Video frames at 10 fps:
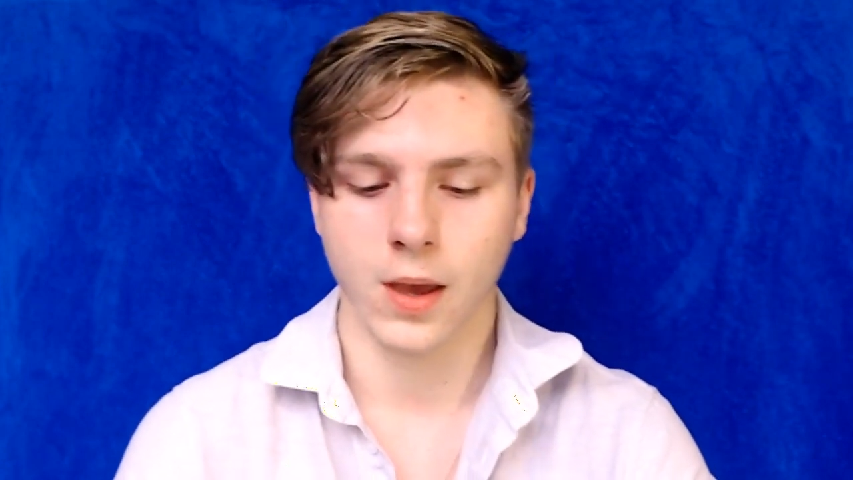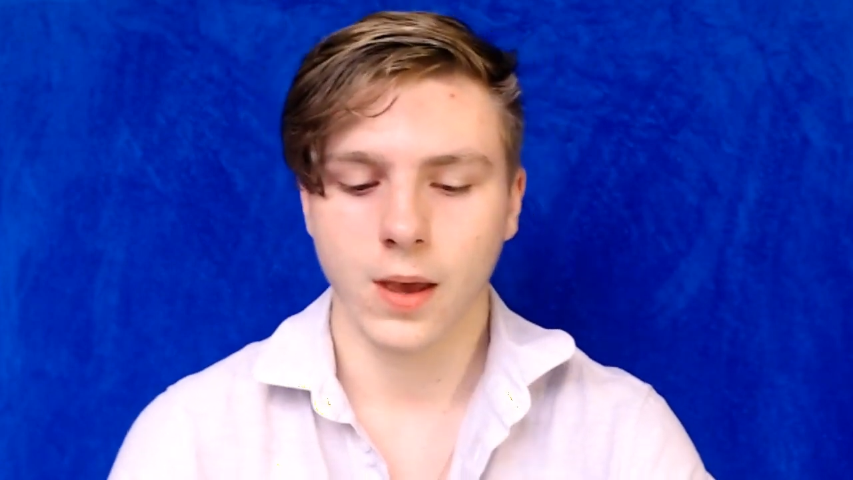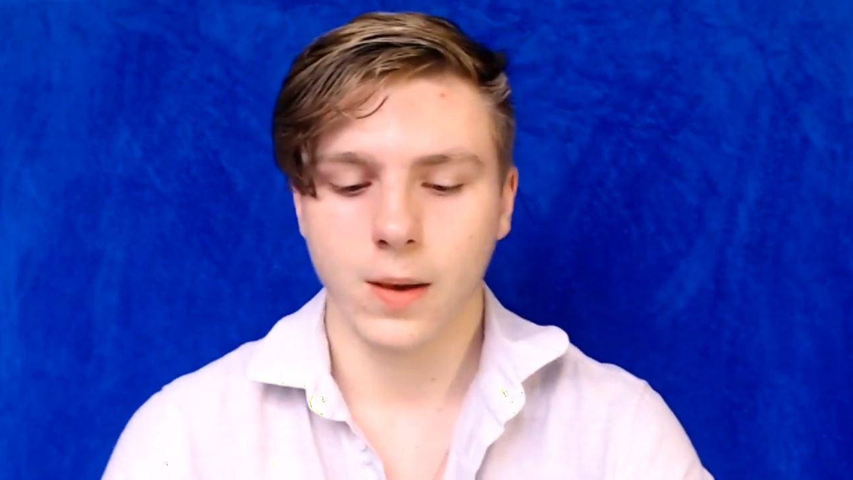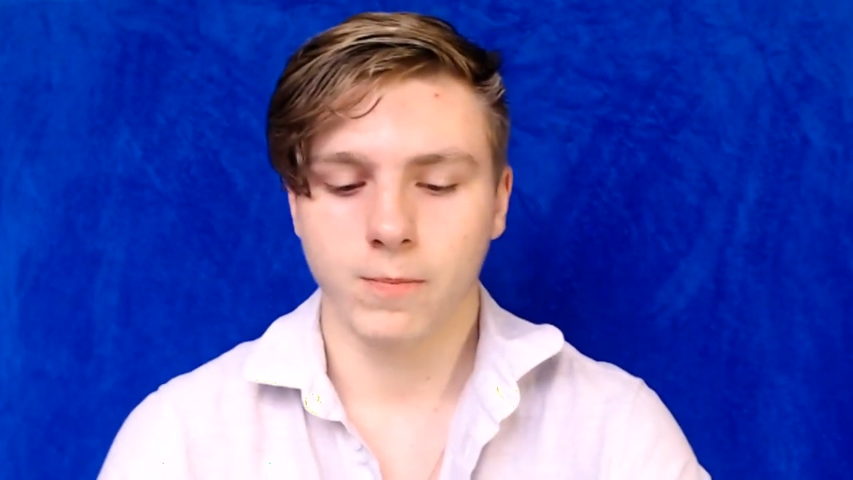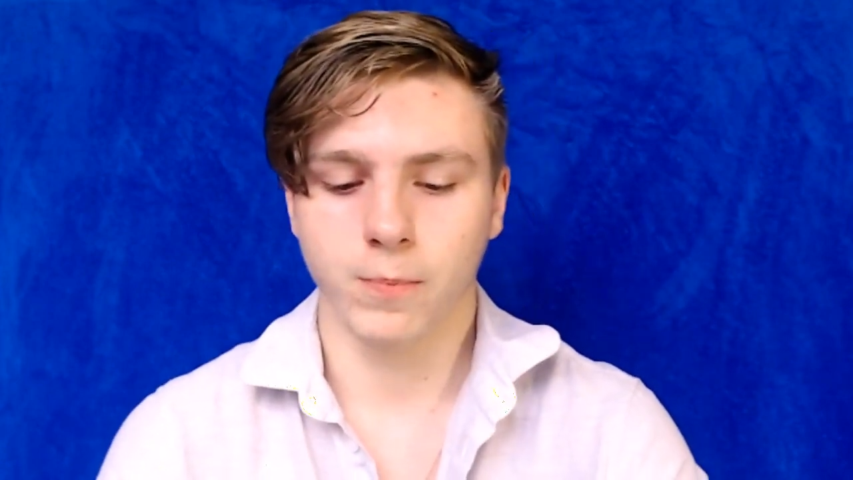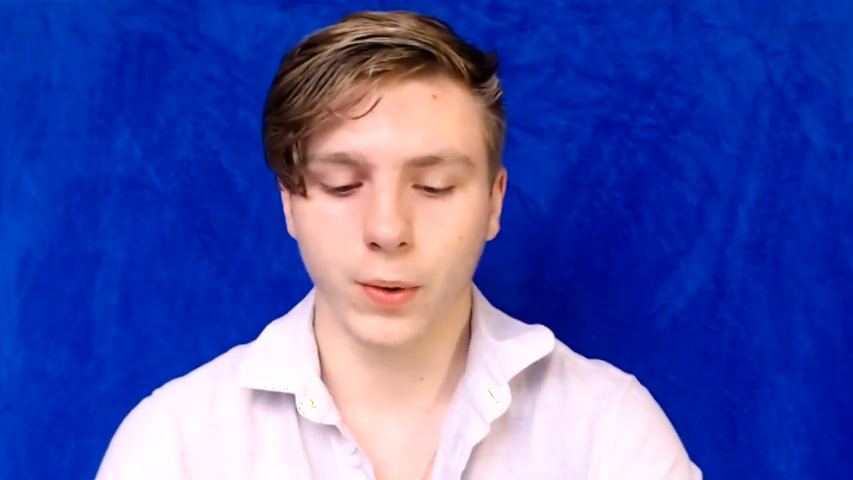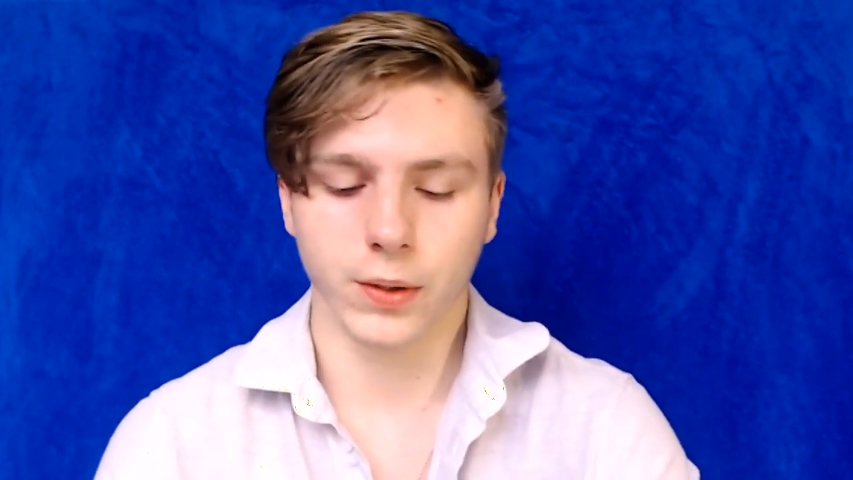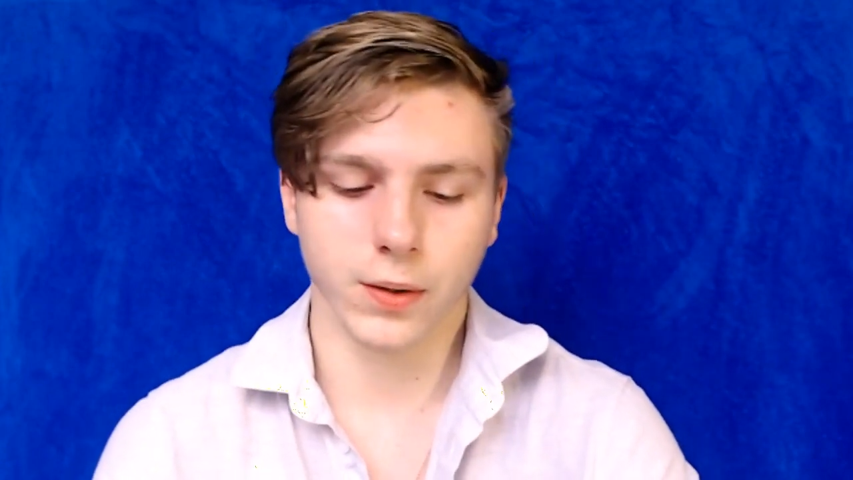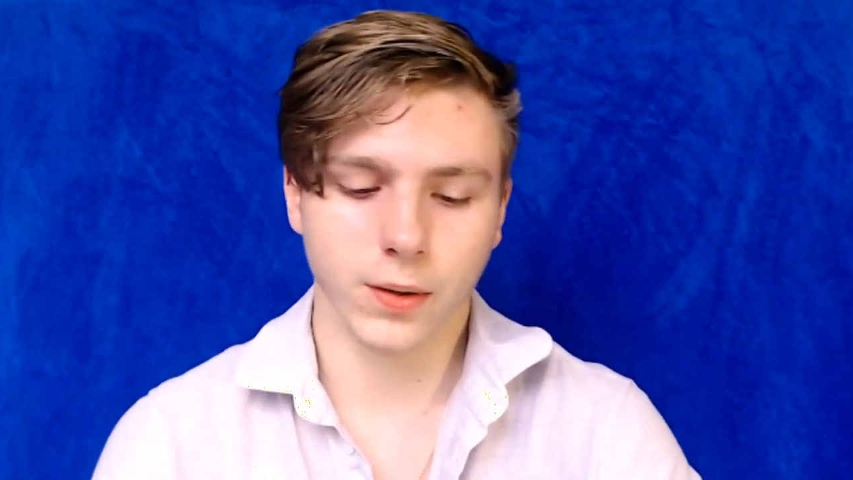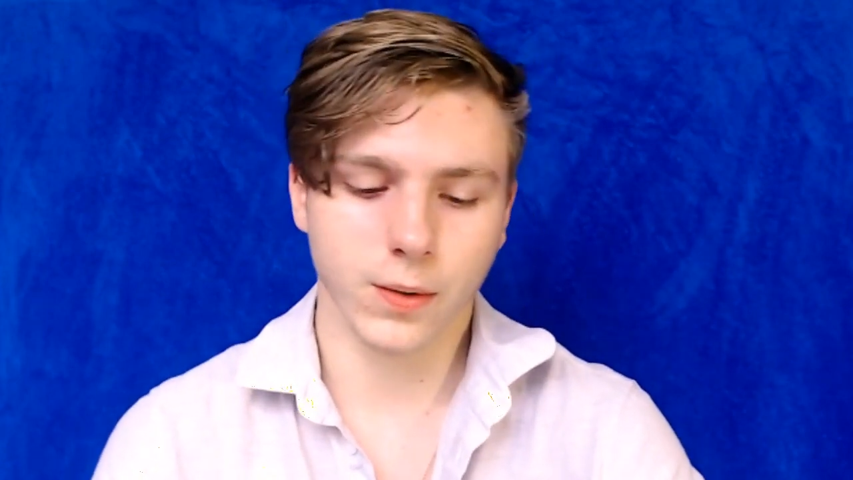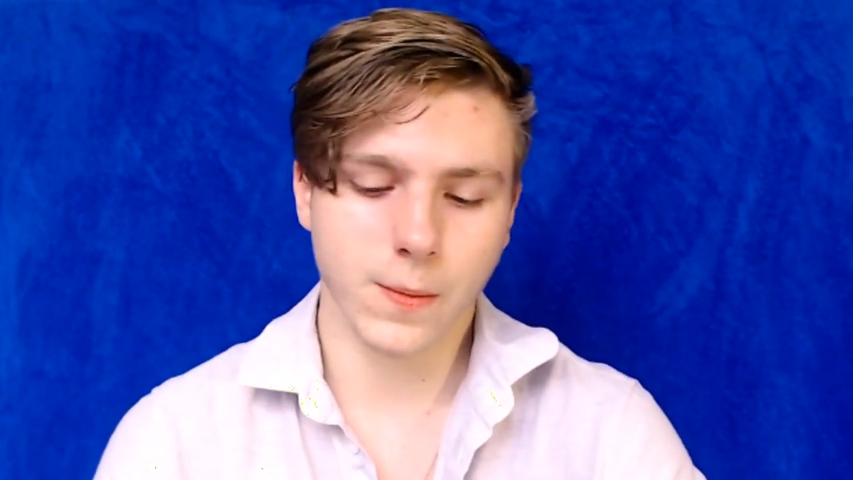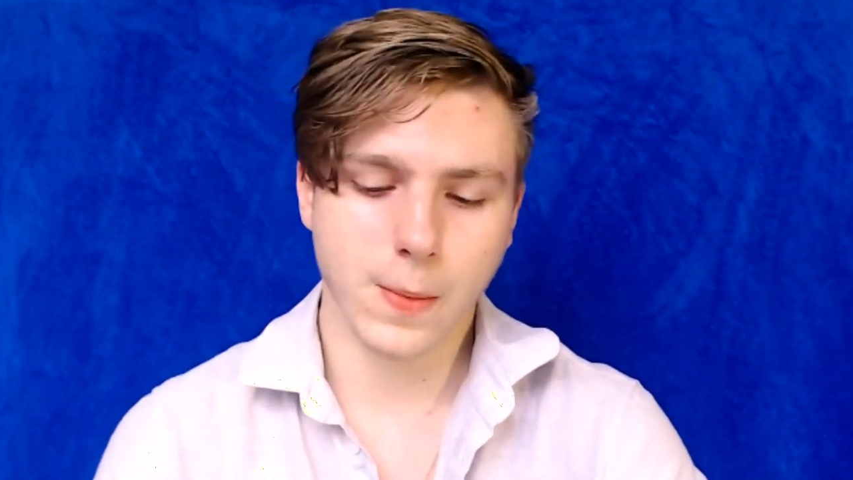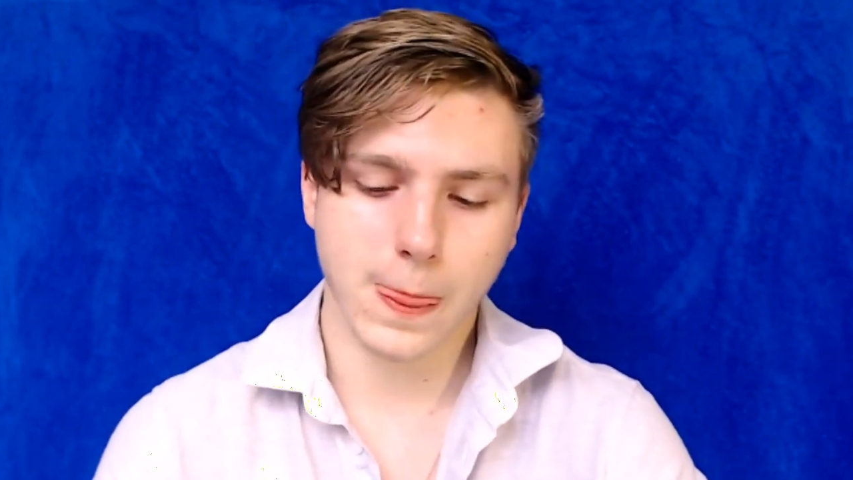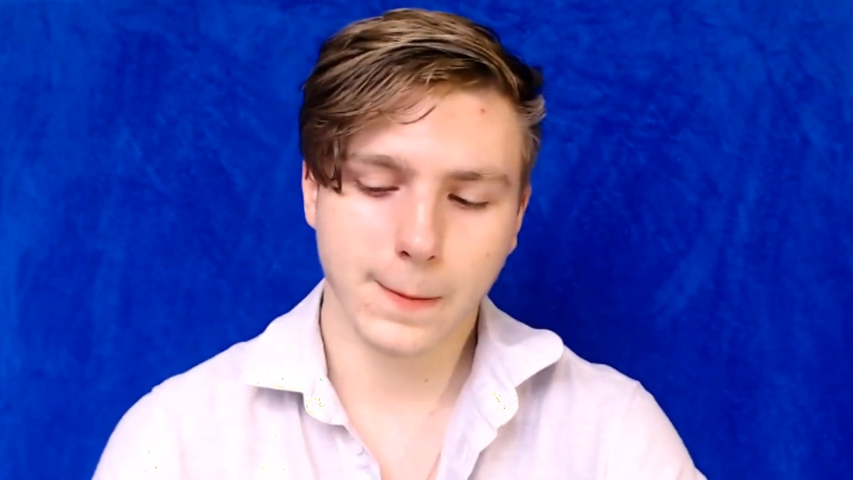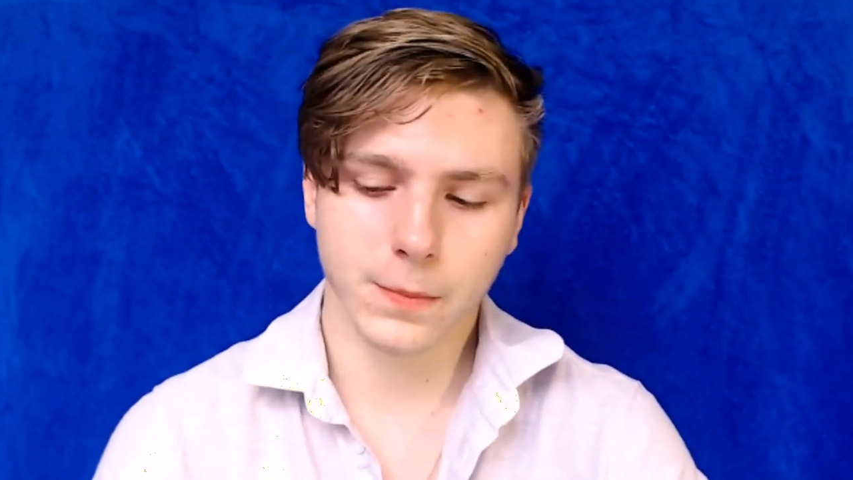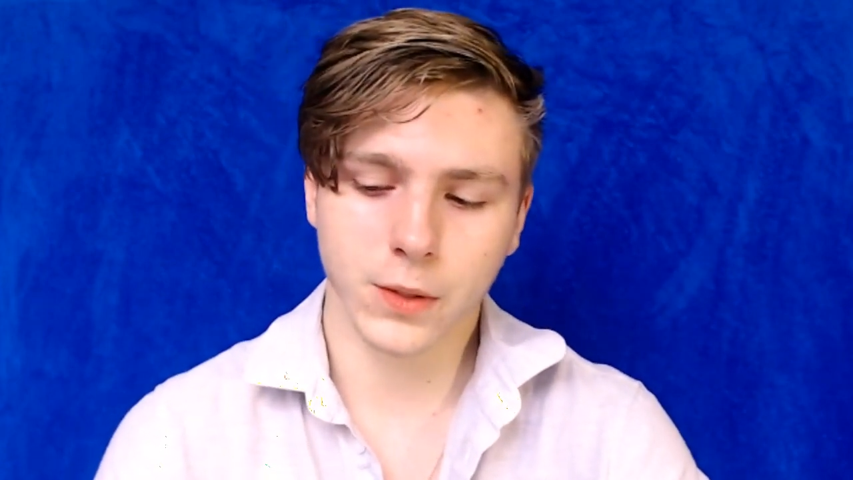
But you